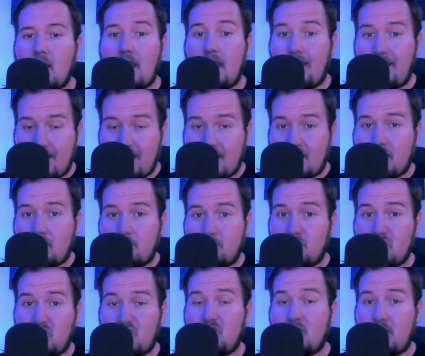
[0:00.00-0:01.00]
he
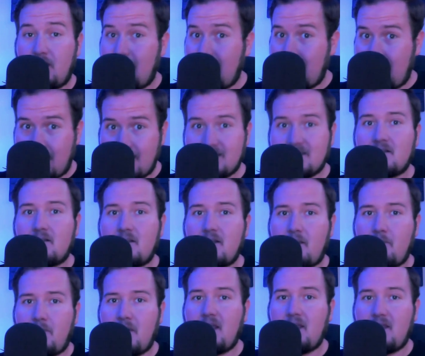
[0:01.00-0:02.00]
should easily
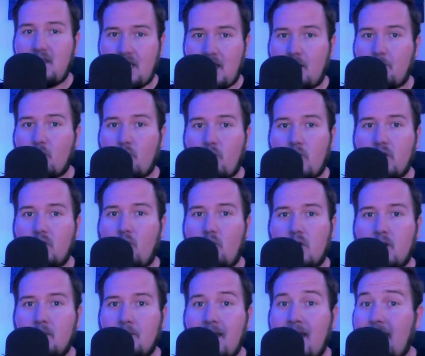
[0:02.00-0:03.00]
be the number 1
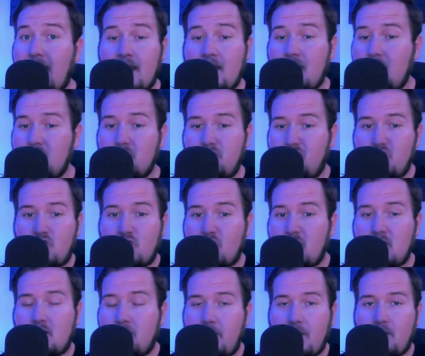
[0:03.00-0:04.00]
quarterback, and it
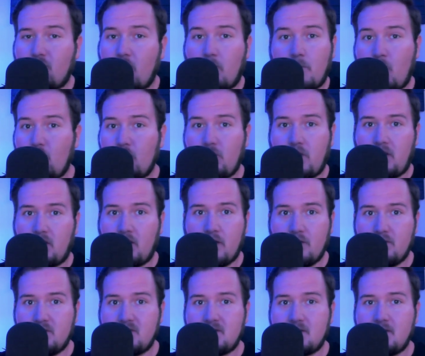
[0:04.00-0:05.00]
shouldn't be remotely close.